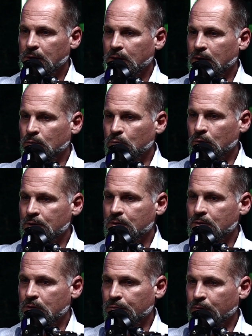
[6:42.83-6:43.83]
And
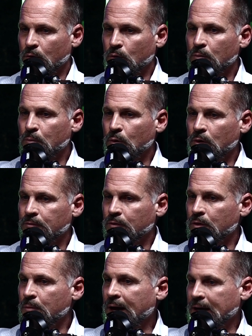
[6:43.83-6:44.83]
what's the focal point
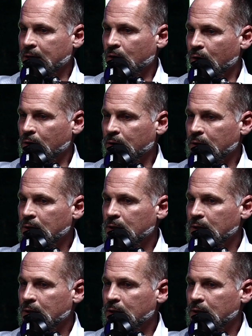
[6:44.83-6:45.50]
for the backyard?